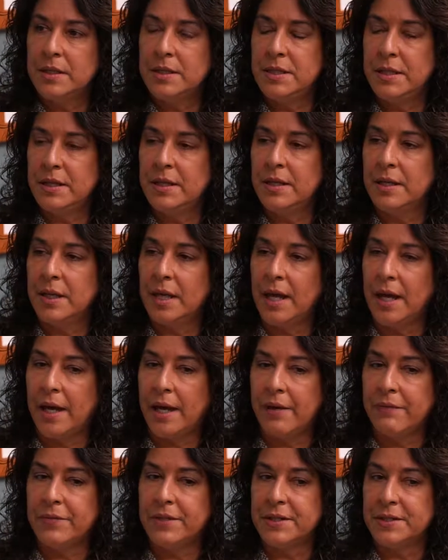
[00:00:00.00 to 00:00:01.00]
didn't
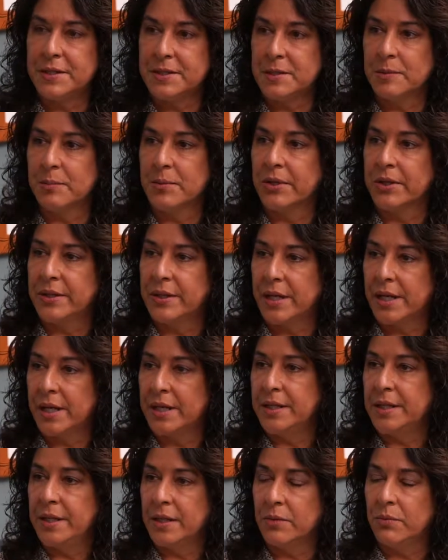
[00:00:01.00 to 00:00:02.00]
have the discipline that
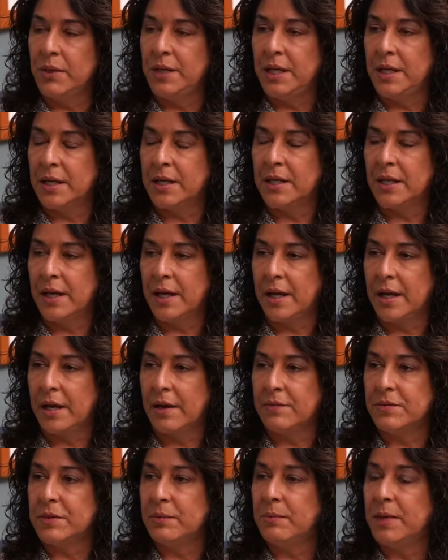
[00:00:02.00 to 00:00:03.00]
I think we needed to
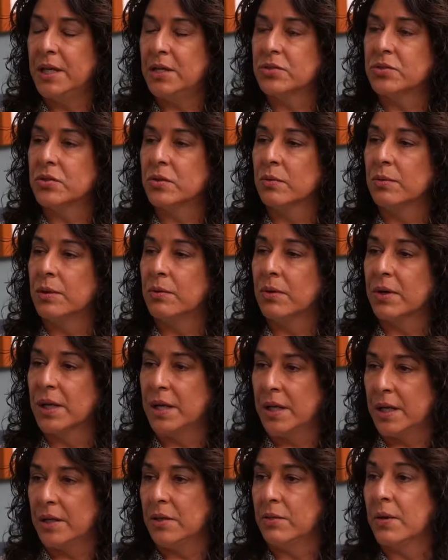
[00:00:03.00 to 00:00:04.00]
have to make sure we were
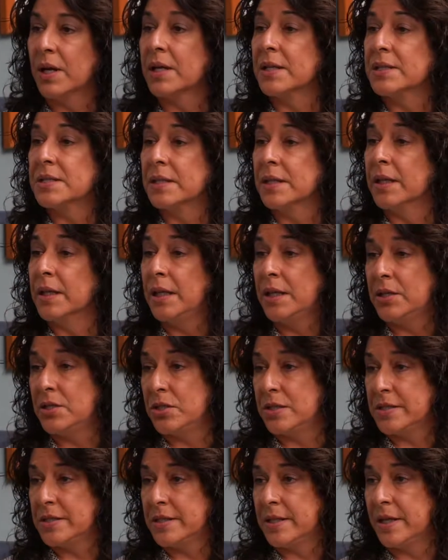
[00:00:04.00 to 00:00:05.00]
getting the
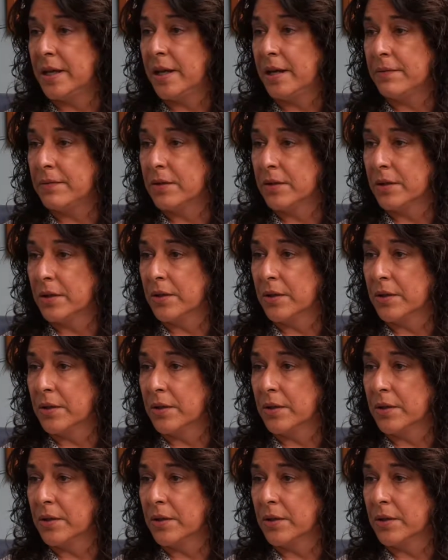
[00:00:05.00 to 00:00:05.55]
reconciliations done after the